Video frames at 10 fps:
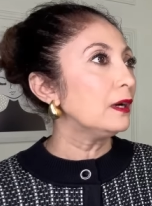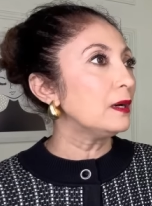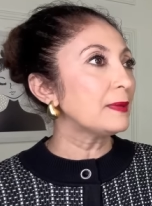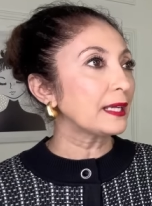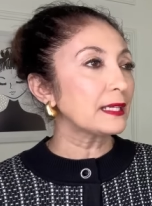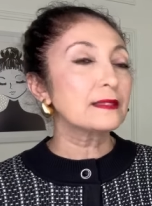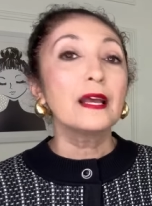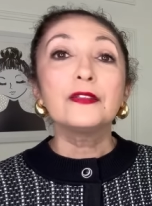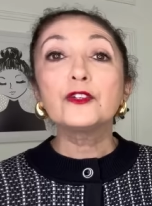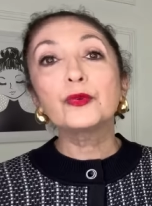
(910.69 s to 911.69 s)
oh my goodness,
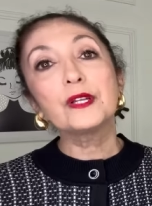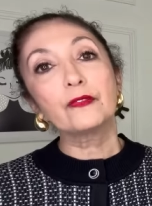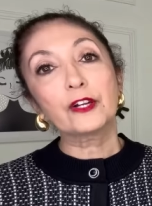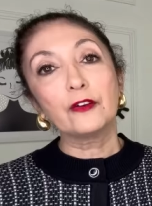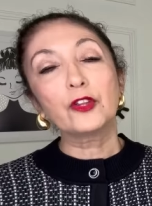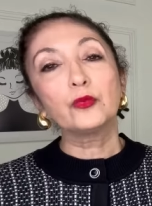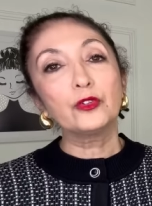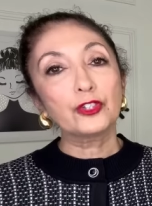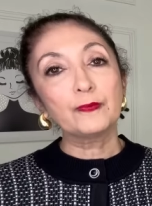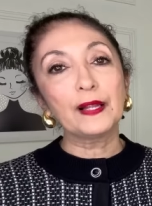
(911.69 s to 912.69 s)
these were never, com- the
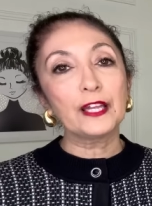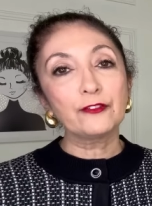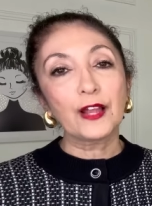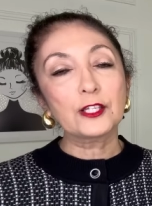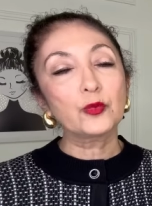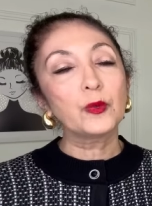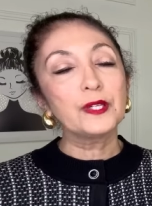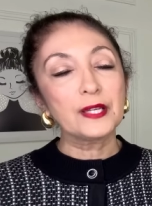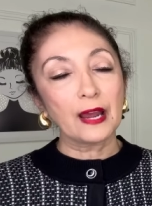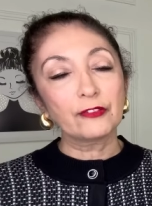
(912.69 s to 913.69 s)
ruched ballet flats were
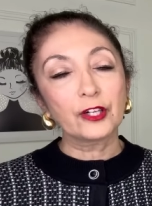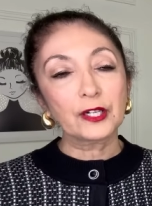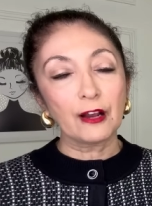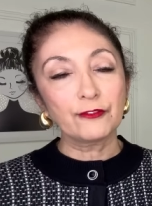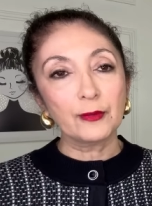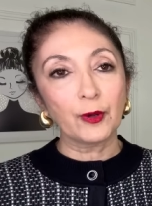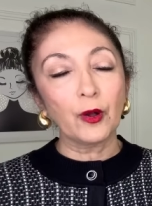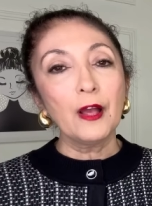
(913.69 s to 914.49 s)
never comfortable.